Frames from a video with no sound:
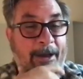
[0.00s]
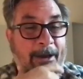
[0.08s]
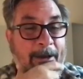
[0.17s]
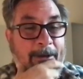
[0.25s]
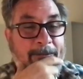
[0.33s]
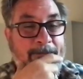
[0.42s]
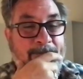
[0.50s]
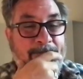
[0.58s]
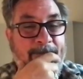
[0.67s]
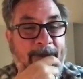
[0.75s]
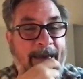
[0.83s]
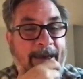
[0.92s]
Um,
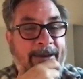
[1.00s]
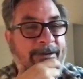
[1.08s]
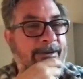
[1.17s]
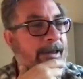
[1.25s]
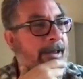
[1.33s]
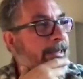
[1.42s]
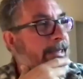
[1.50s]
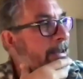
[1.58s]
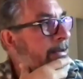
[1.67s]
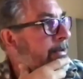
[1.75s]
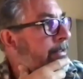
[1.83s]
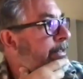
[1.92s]
and
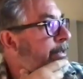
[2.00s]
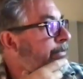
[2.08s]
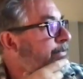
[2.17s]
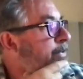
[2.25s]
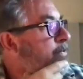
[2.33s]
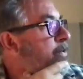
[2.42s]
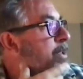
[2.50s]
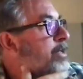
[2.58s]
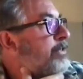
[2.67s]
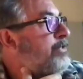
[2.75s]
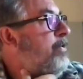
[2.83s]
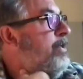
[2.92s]
again, so
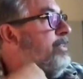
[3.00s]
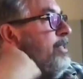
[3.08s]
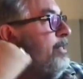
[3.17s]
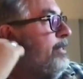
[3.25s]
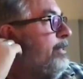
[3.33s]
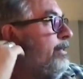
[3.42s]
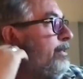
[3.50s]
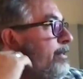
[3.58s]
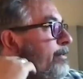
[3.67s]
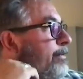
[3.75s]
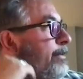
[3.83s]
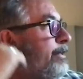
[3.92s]
I think,
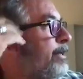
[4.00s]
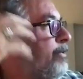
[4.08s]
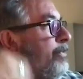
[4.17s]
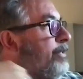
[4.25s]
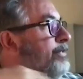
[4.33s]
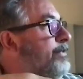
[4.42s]
this